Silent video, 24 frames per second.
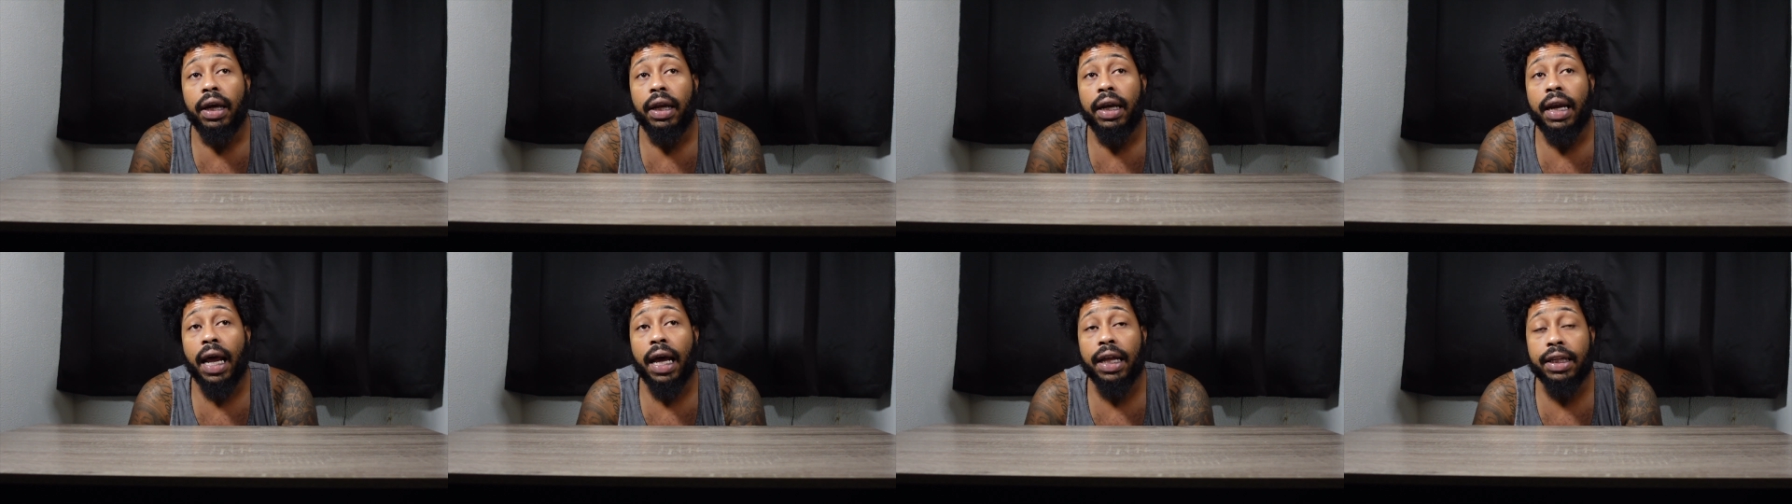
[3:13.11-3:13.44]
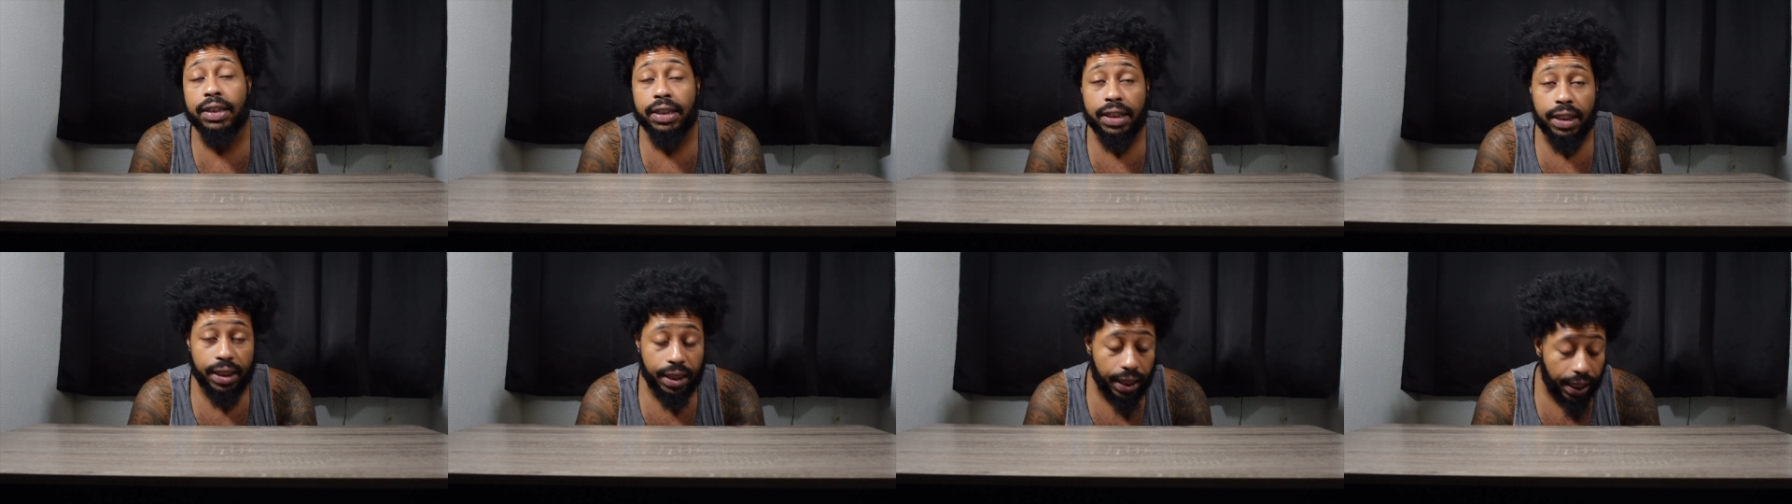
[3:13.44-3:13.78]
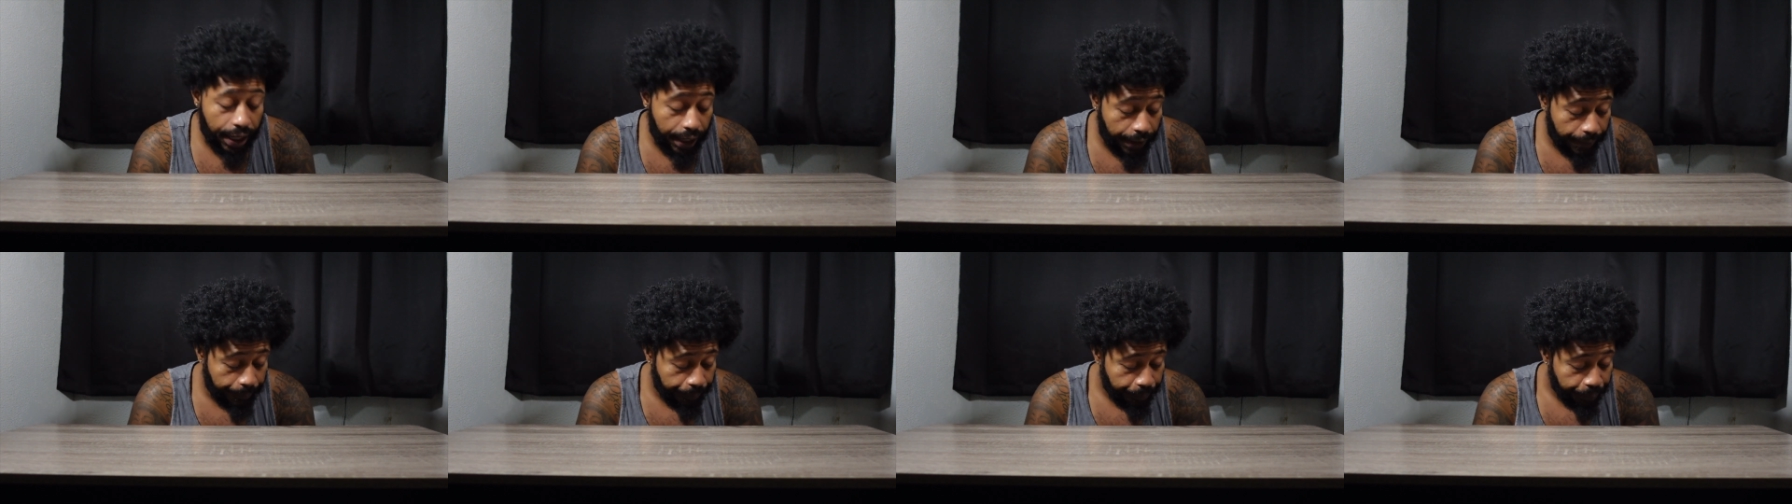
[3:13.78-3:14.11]
That's the
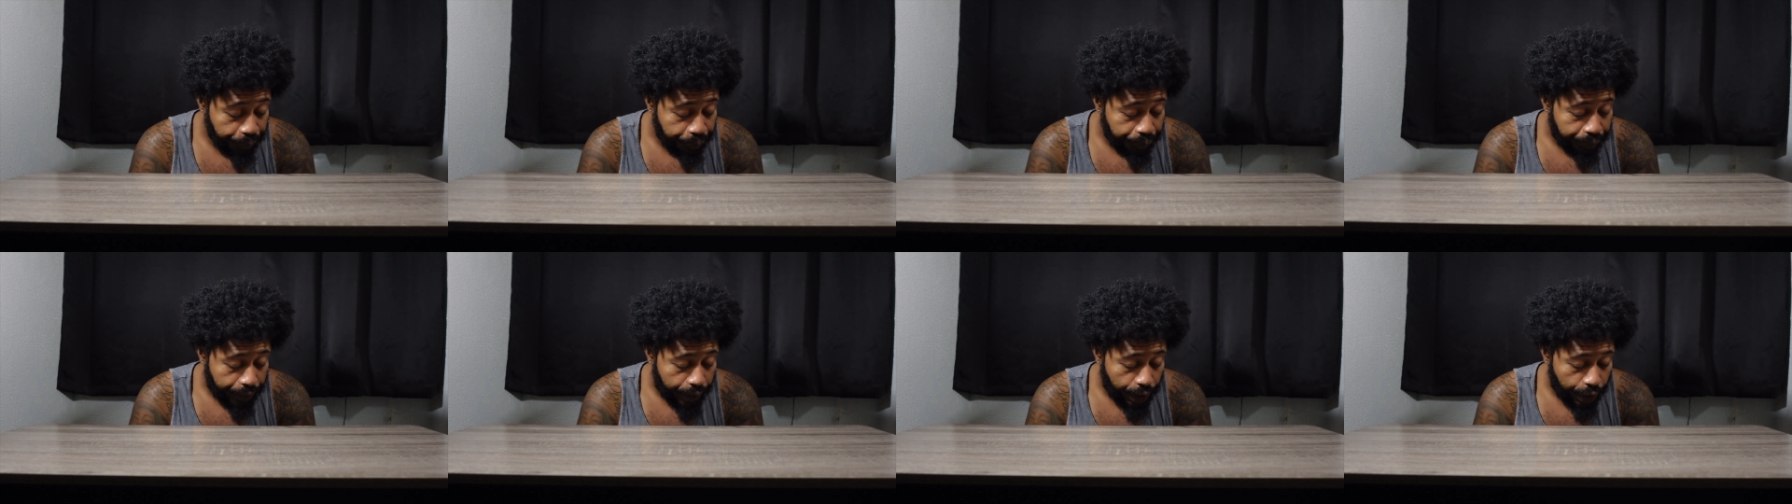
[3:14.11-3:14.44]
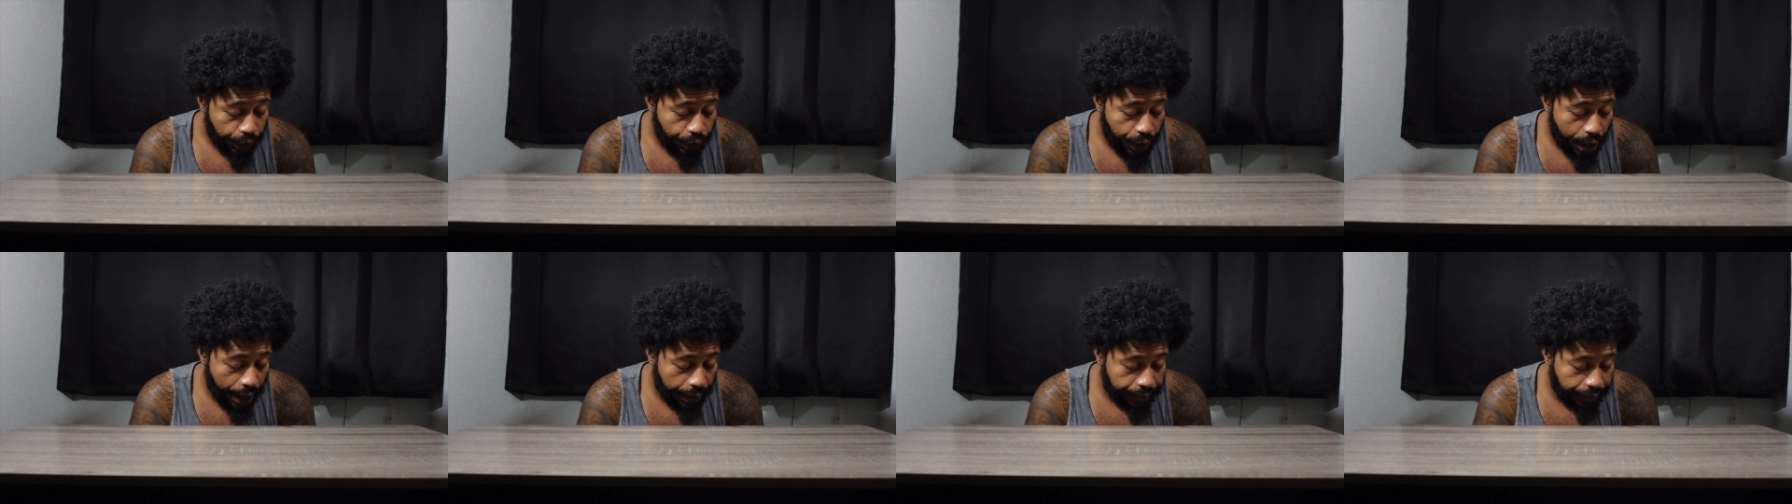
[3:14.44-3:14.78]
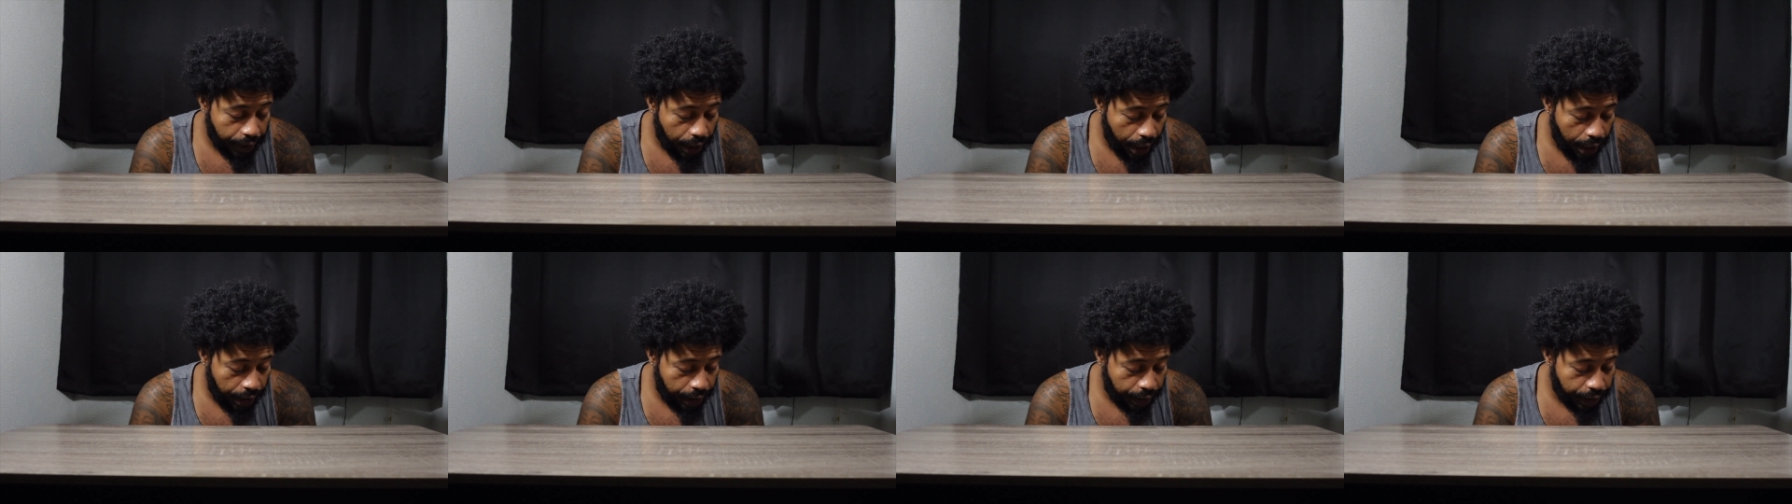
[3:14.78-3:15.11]
thing. You have
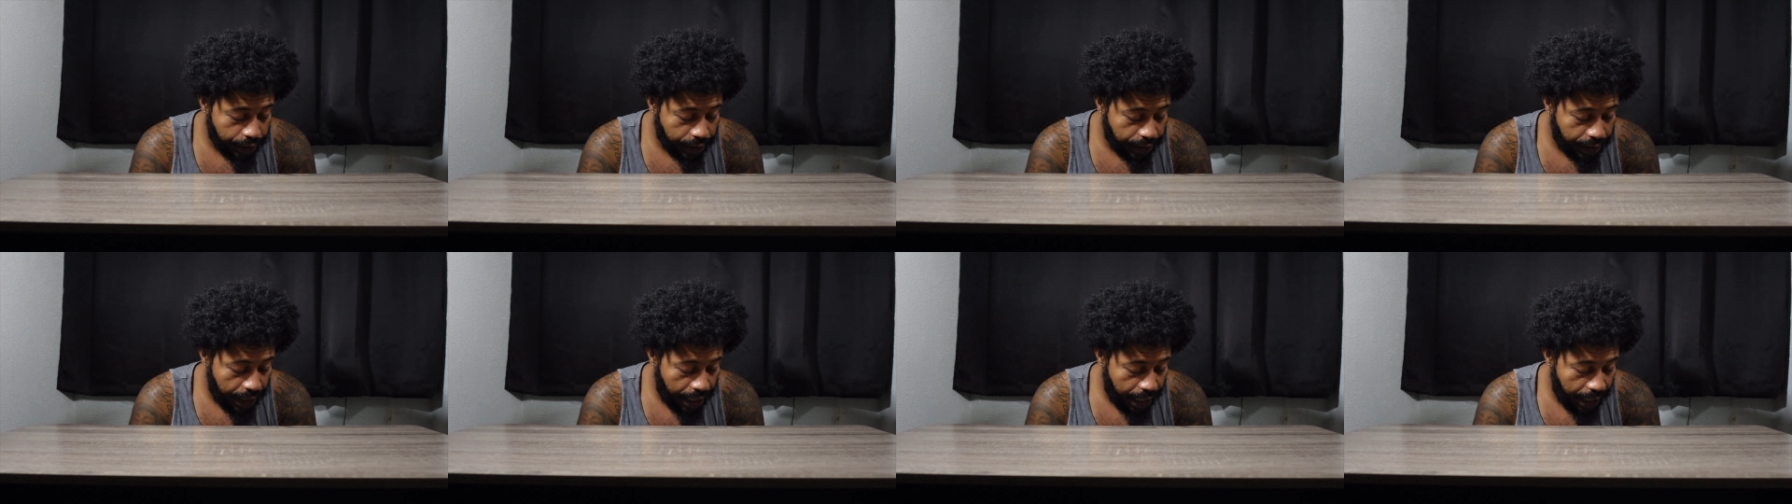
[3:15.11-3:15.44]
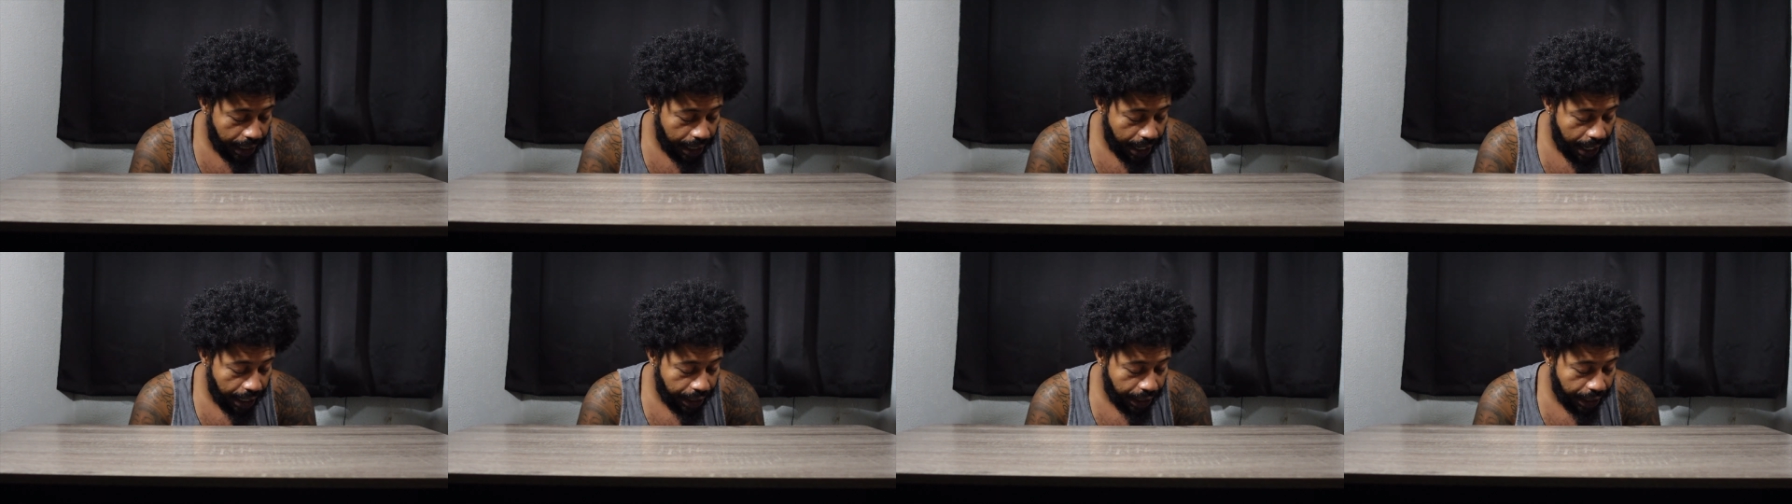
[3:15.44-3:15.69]
to understand